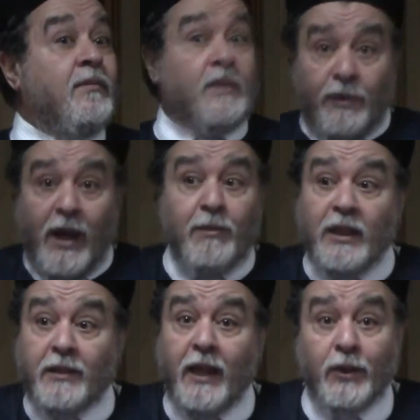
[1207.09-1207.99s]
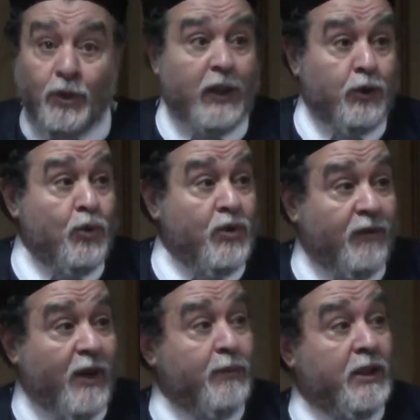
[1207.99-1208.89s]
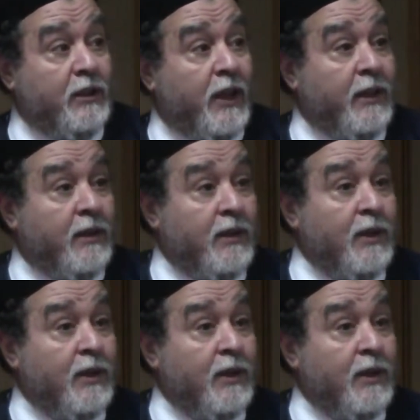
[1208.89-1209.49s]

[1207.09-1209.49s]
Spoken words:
The family day, you can choose the family day,